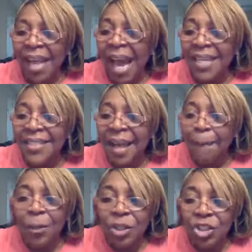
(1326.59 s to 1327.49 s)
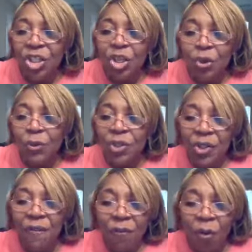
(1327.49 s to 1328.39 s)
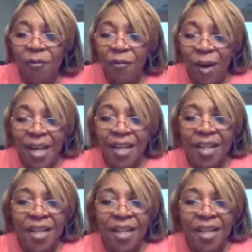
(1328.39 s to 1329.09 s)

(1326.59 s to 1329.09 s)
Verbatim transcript: god is not pushing you to the forefront